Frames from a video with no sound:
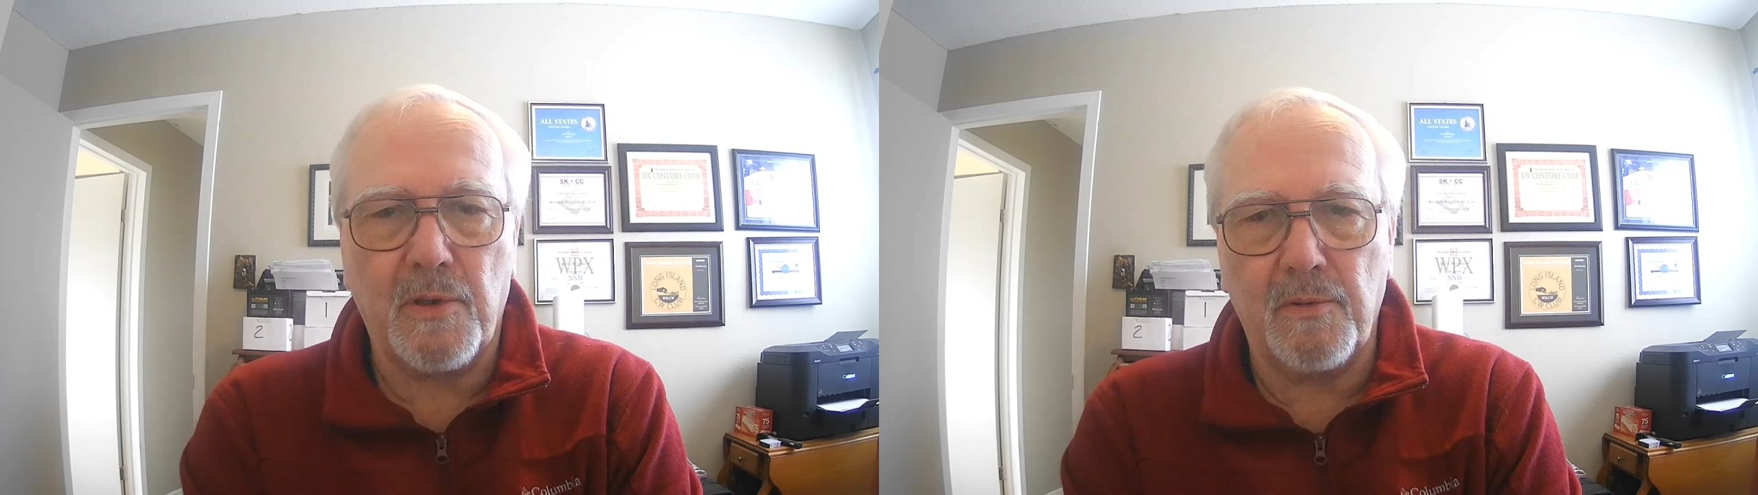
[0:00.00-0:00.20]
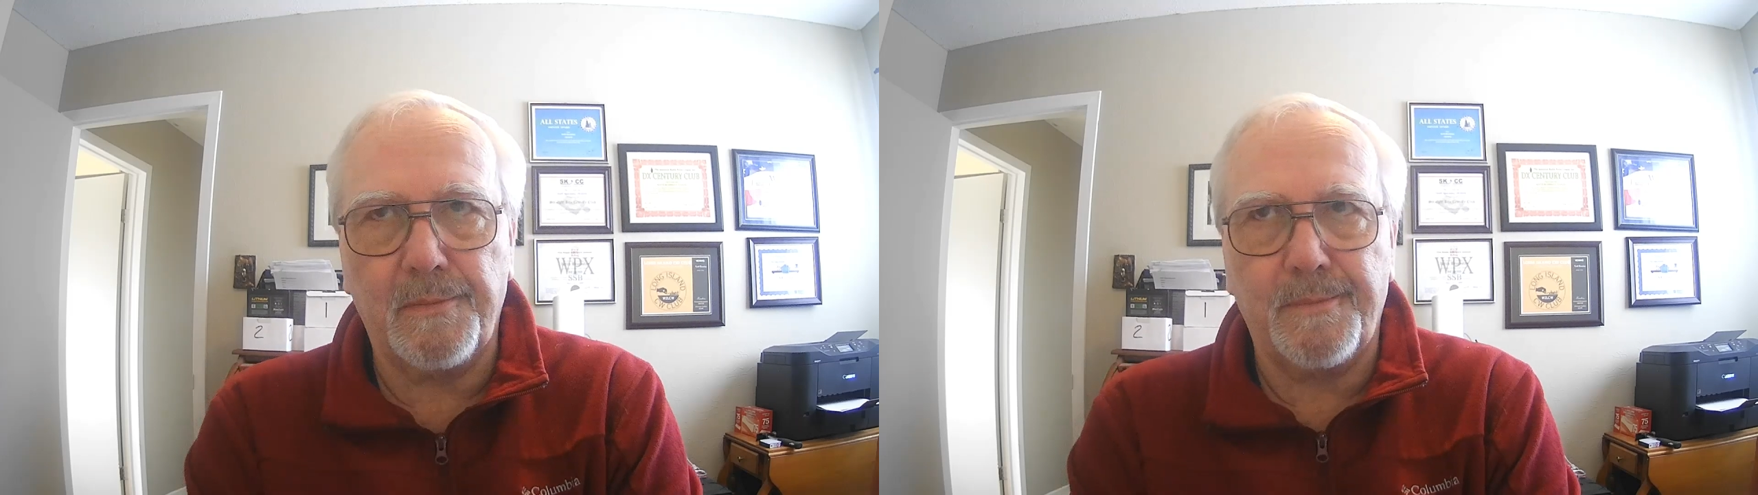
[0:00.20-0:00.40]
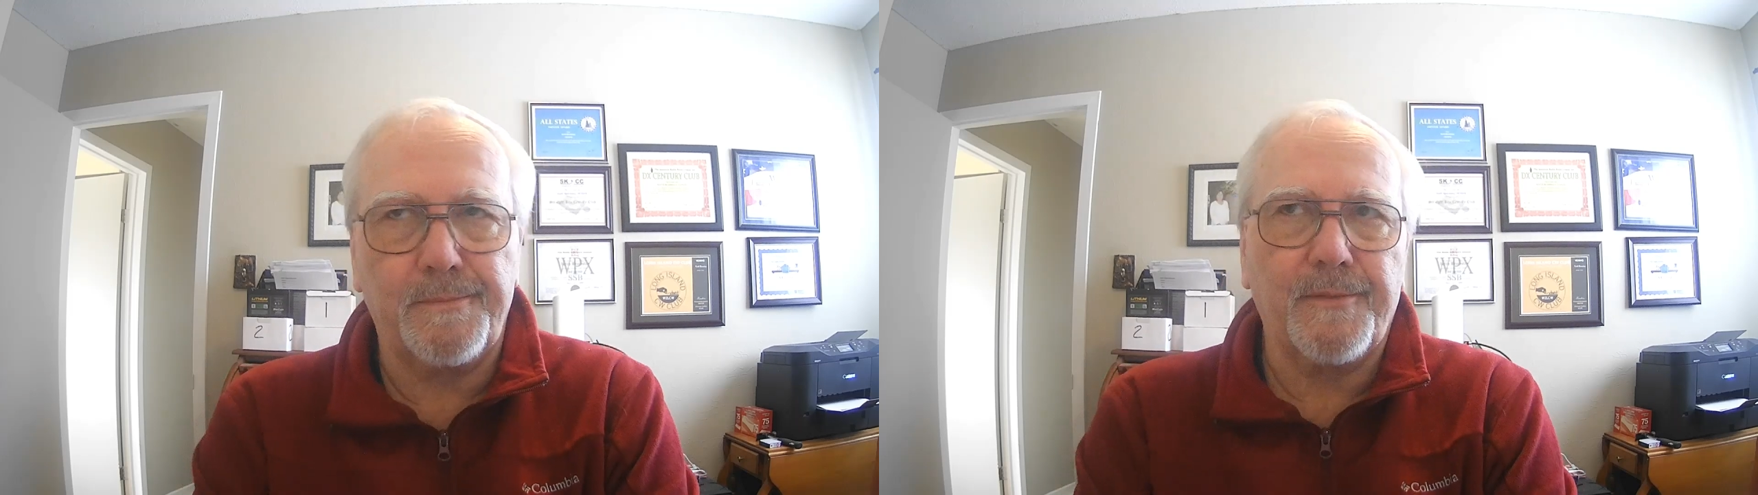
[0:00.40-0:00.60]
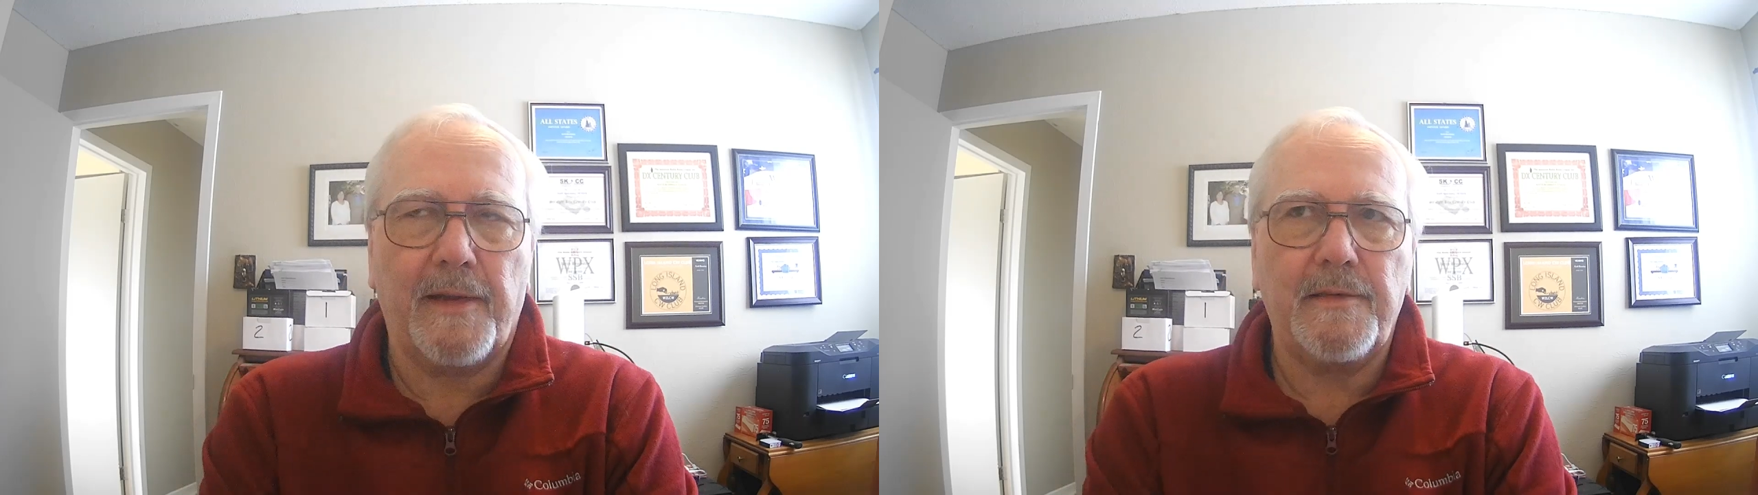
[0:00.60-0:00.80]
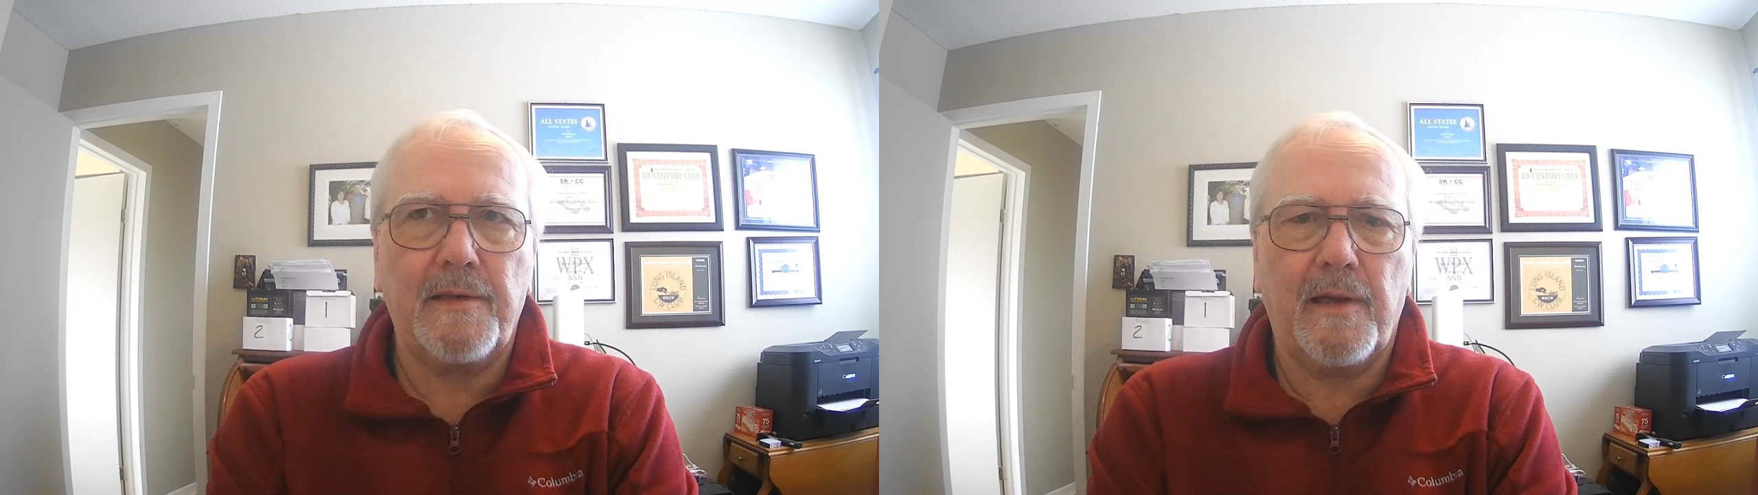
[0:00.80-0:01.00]
code in
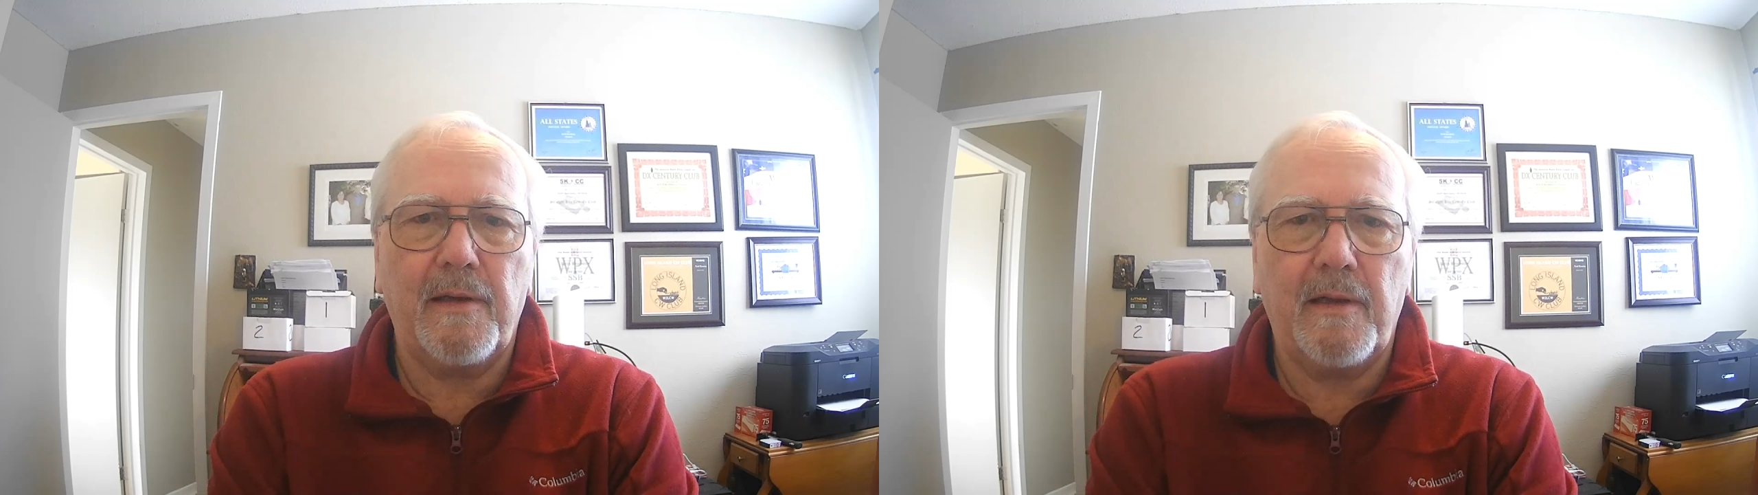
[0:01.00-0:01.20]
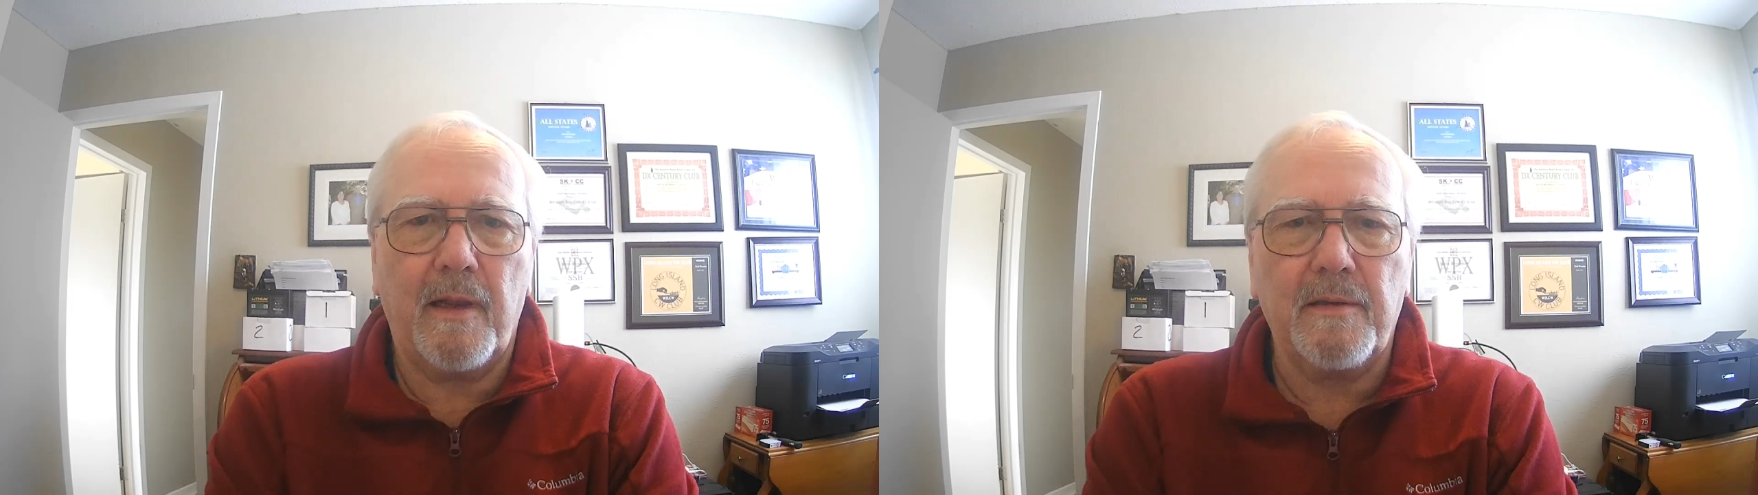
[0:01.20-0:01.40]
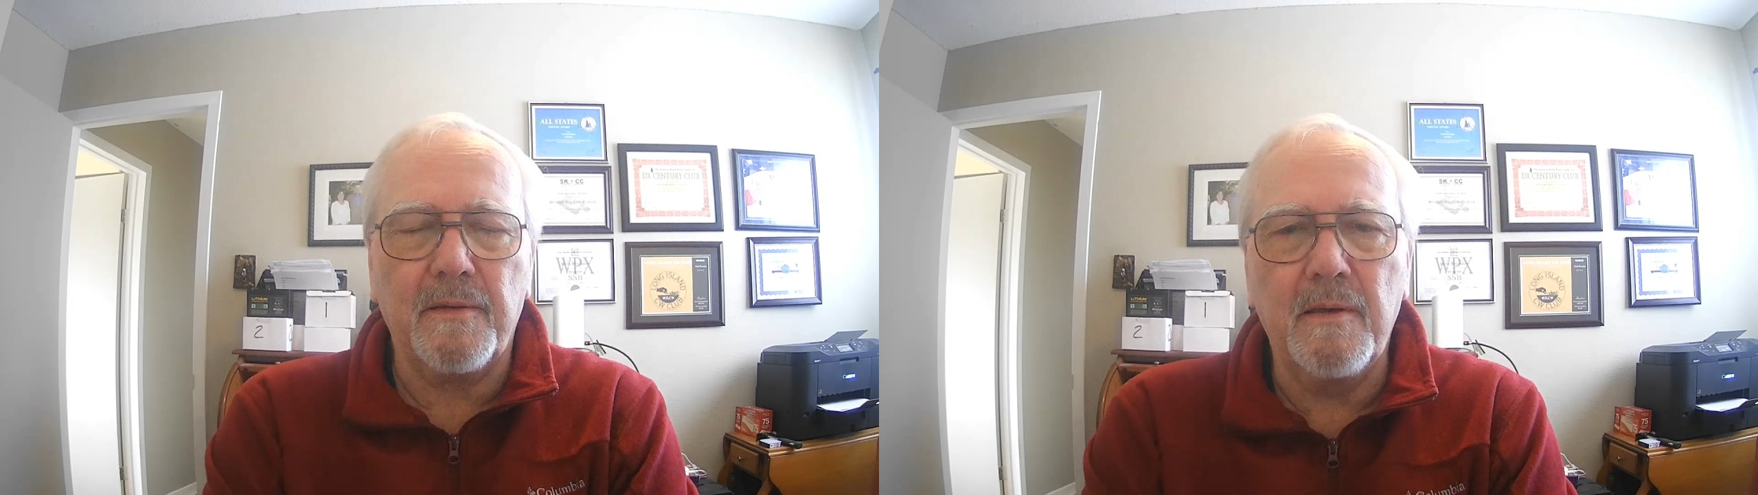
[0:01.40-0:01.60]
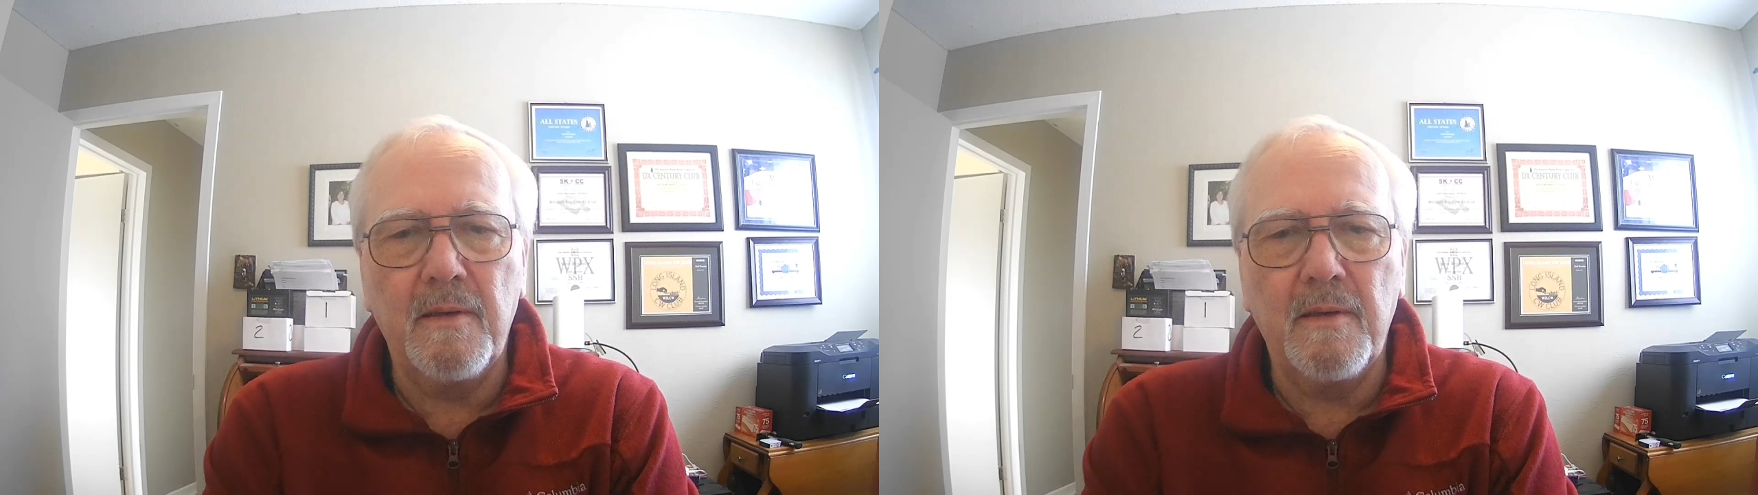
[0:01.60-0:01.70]
1988.